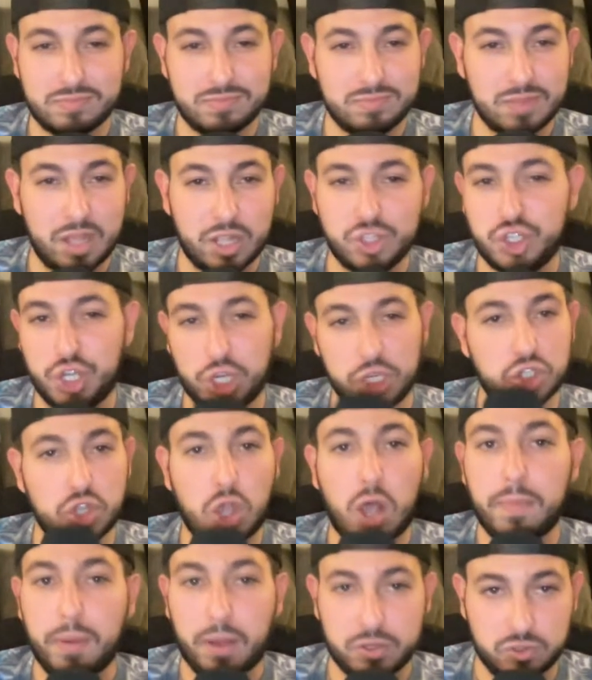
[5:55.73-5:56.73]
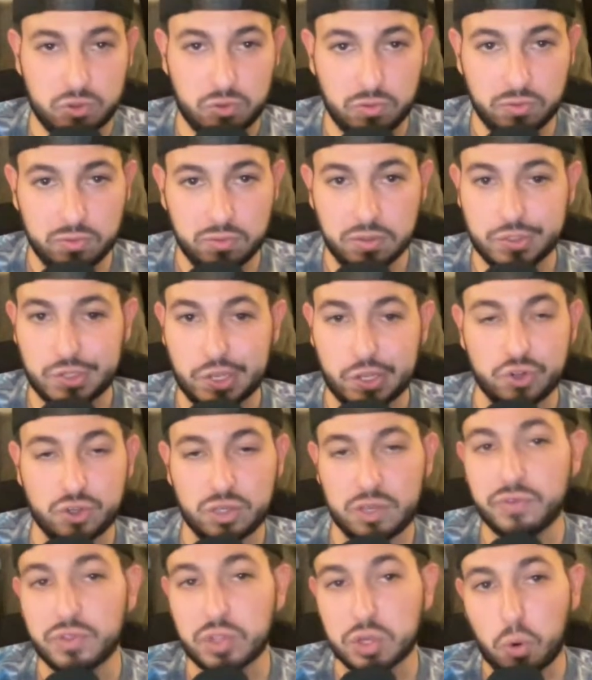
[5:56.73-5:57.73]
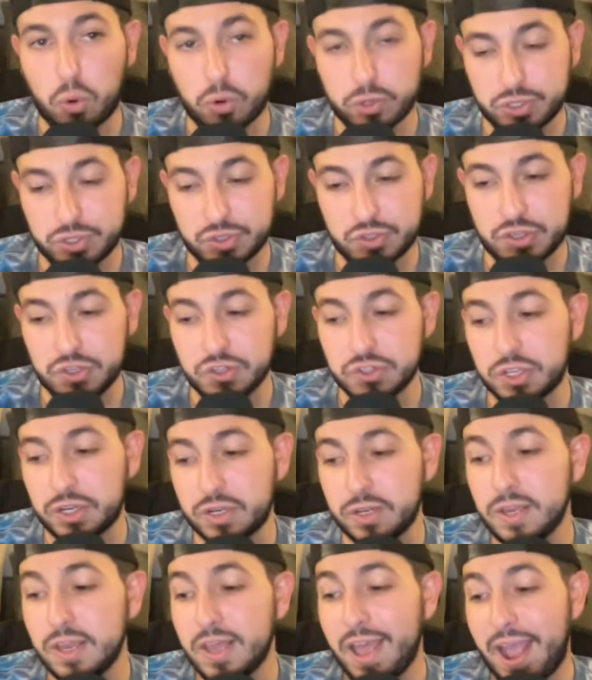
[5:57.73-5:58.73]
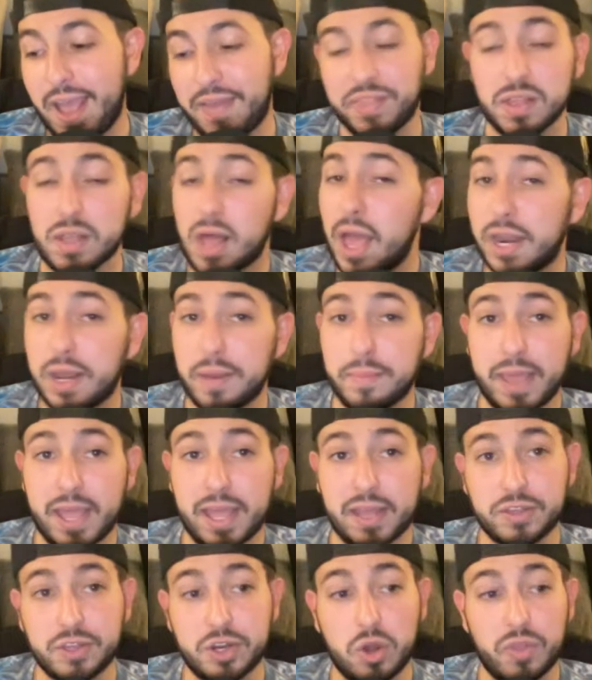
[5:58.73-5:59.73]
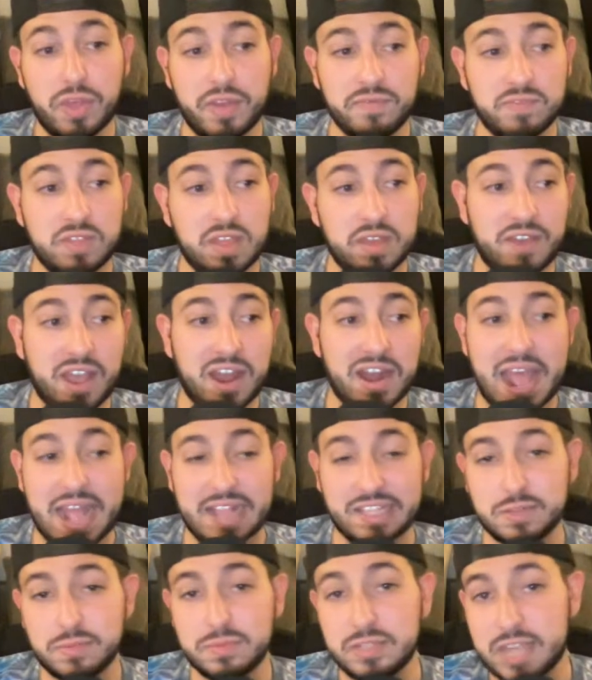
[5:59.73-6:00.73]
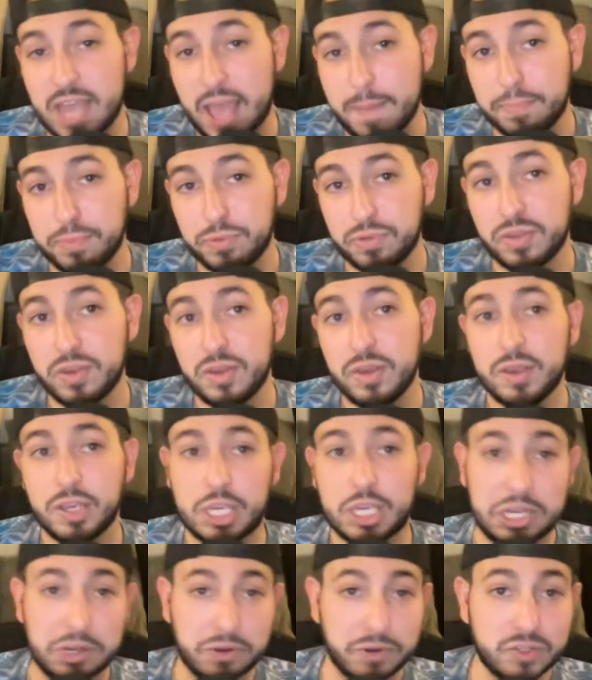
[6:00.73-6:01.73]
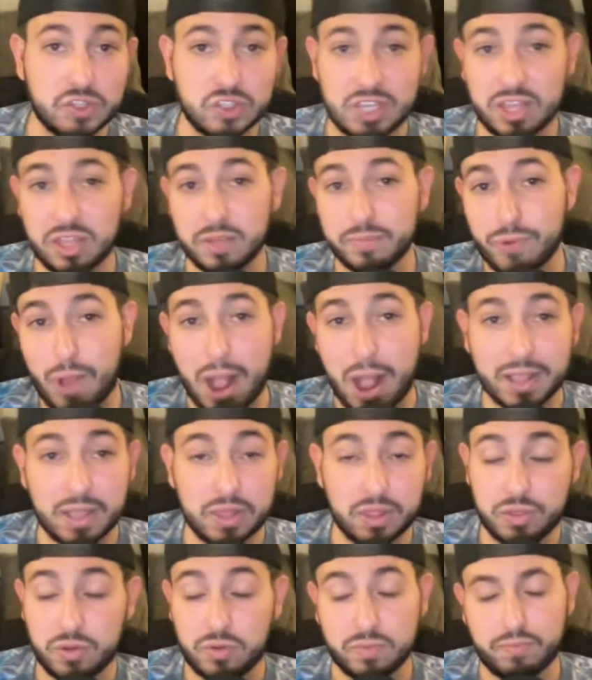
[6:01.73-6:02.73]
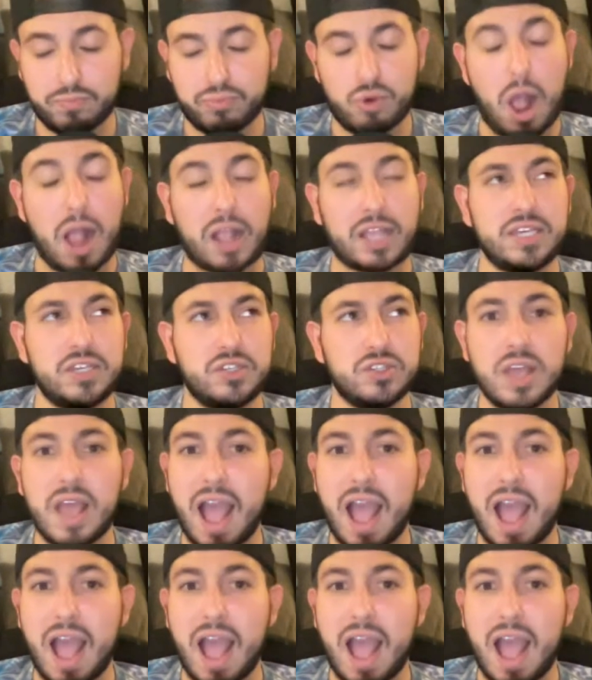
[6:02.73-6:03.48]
a jigsaw puzzle essentially for the course of the season, and the lineup, man, they've got to add some depth. Curious to see how the Rockies,